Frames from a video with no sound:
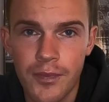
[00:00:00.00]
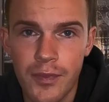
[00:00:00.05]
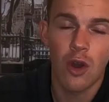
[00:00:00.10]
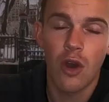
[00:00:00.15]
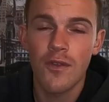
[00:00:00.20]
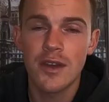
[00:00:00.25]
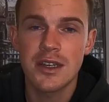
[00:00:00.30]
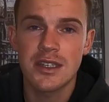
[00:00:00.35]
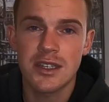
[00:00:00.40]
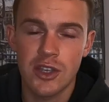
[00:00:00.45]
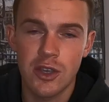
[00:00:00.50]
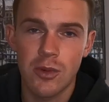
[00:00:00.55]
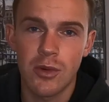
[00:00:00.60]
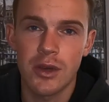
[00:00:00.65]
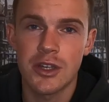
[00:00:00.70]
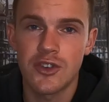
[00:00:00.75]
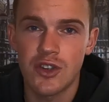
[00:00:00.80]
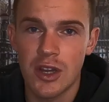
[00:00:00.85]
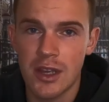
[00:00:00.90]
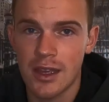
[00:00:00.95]
Obviously you want
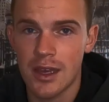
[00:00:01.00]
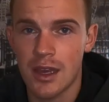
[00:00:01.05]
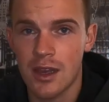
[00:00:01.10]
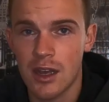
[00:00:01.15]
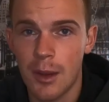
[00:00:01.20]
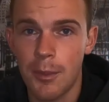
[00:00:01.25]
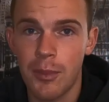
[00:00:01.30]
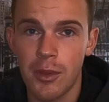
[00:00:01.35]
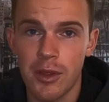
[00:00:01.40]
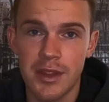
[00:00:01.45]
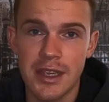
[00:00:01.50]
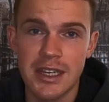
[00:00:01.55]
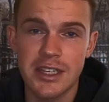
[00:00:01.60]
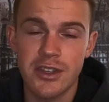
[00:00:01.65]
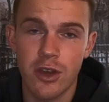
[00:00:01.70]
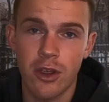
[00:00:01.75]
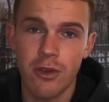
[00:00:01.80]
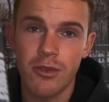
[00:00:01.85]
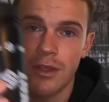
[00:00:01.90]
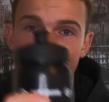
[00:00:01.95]
to drink a couple of these
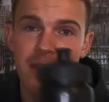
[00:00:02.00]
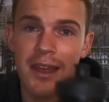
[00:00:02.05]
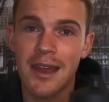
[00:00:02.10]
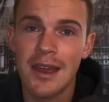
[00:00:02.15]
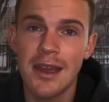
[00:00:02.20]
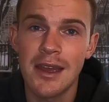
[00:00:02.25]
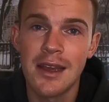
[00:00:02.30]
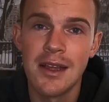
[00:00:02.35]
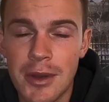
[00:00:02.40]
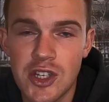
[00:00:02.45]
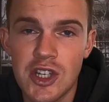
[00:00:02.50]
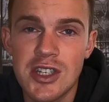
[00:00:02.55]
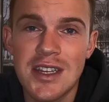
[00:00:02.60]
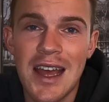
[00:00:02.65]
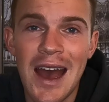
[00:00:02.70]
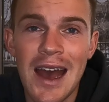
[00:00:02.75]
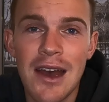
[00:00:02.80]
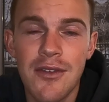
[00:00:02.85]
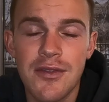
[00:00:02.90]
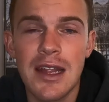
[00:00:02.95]
throughout the day, but just
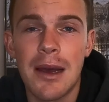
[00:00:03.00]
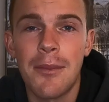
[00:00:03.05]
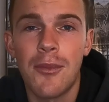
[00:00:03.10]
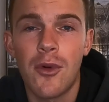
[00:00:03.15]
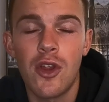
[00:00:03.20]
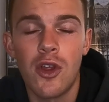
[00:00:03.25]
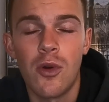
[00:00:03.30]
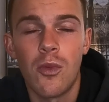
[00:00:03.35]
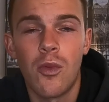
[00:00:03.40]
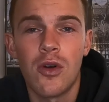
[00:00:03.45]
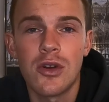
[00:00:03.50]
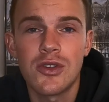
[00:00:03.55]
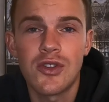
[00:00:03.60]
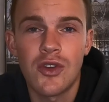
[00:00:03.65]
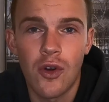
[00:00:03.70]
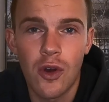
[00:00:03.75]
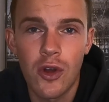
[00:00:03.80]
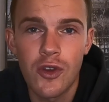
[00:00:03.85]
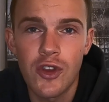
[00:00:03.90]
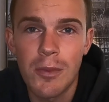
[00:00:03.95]
having that bottle of
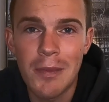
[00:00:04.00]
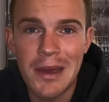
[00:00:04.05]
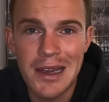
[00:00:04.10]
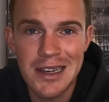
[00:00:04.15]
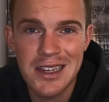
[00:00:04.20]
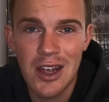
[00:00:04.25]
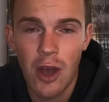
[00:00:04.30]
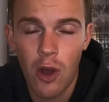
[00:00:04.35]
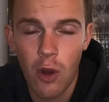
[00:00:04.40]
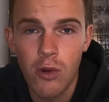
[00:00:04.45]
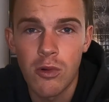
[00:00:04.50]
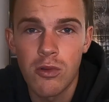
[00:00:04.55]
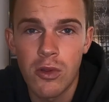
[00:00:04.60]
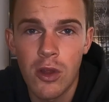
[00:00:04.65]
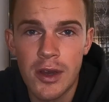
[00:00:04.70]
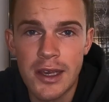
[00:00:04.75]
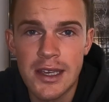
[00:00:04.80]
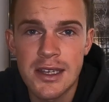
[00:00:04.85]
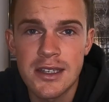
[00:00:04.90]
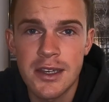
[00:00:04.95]
water on you makes it a whole
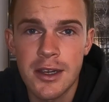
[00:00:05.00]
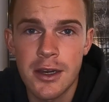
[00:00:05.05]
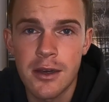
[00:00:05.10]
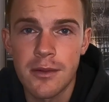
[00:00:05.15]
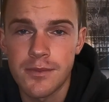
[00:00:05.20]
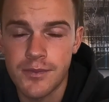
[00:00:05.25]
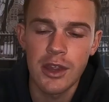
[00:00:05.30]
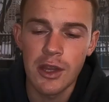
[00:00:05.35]
lot easier.